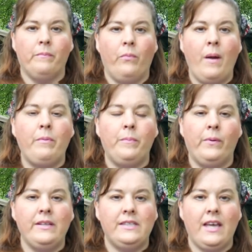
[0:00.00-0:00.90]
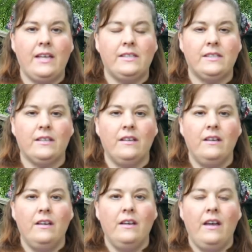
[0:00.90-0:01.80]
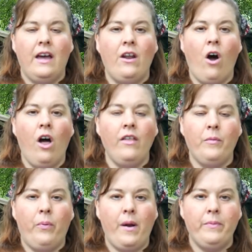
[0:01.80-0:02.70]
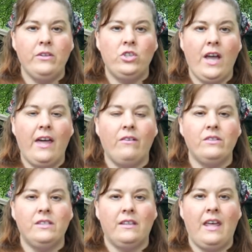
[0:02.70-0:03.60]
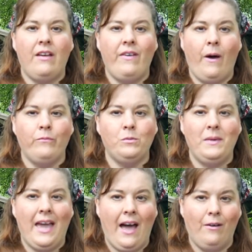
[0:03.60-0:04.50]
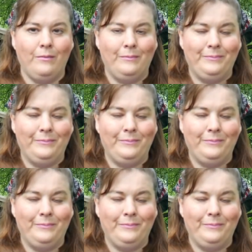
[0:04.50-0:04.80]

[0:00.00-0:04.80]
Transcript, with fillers: Prepper Princess, and all of the prepping channels that have helped me out.